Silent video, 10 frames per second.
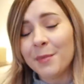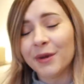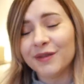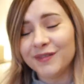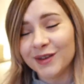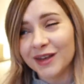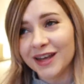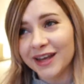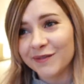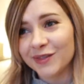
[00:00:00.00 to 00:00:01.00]
but I feel
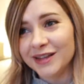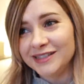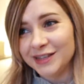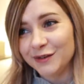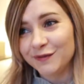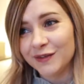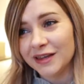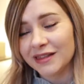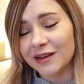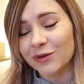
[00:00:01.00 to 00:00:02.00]
like if they did
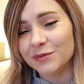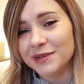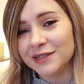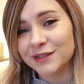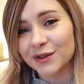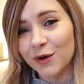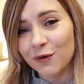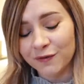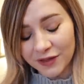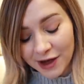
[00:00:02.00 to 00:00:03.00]
fit, they would be so
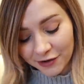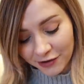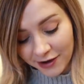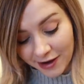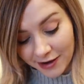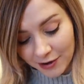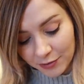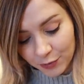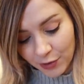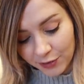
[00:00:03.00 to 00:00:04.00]
flattering and I
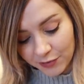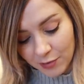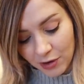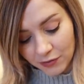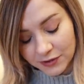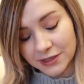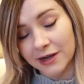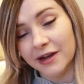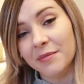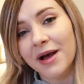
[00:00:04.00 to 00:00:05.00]
would wear them all the
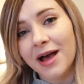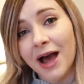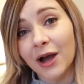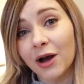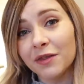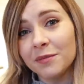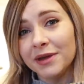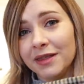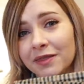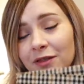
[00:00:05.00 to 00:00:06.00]
time. I got them
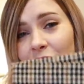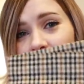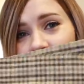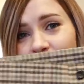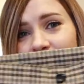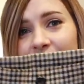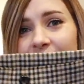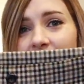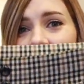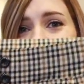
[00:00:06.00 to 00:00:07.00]
in the largest
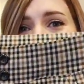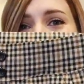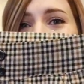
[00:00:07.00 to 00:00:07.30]
size